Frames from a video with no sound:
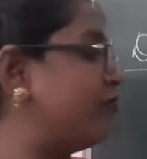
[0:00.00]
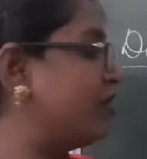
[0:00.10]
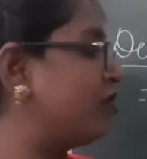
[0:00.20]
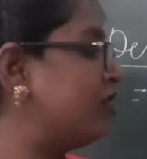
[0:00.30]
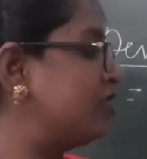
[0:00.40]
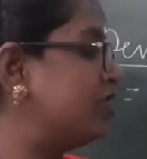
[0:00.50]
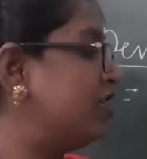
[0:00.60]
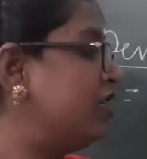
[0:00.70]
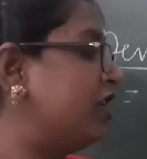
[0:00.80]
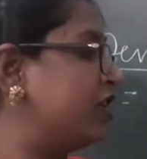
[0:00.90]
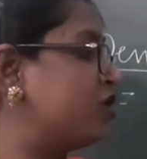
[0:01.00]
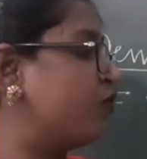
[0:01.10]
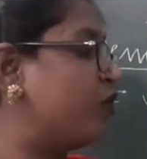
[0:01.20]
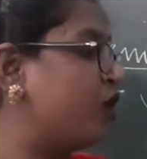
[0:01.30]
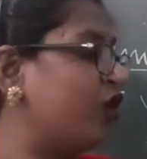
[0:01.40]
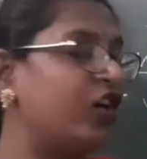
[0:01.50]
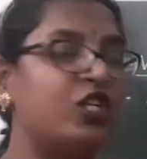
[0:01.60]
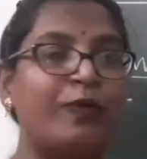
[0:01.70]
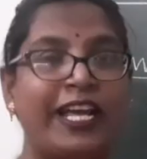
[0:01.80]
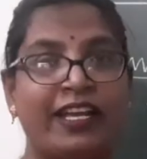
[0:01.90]
because it is
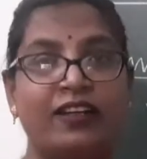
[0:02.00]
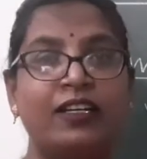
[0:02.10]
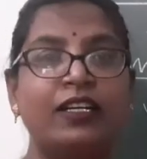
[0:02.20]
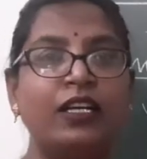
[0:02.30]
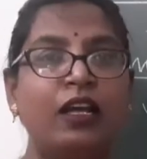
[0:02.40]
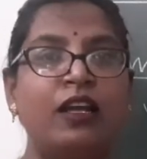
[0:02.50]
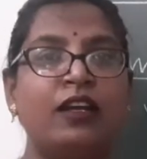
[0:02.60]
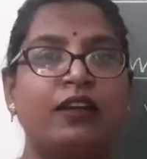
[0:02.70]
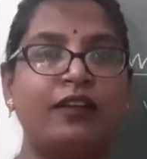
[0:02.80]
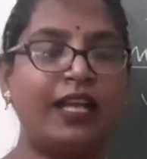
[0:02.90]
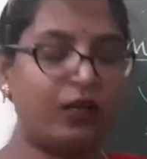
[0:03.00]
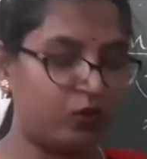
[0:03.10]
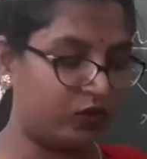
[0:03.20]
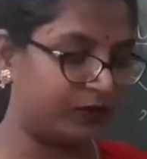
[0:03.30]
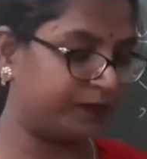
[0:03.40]
followed by a noun.